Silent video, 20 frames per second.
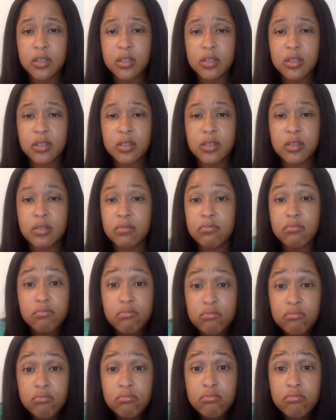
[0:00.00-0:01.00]

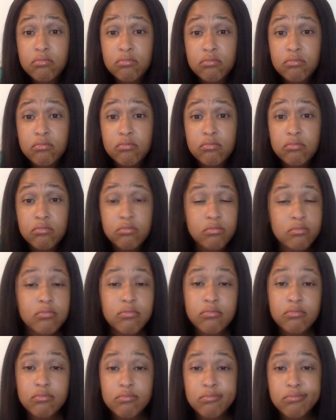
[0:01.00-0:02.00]

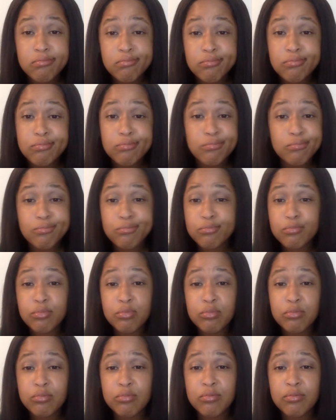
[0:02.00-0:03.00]

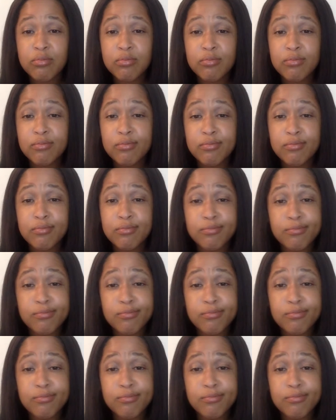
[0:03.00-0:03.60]
Nothing is said.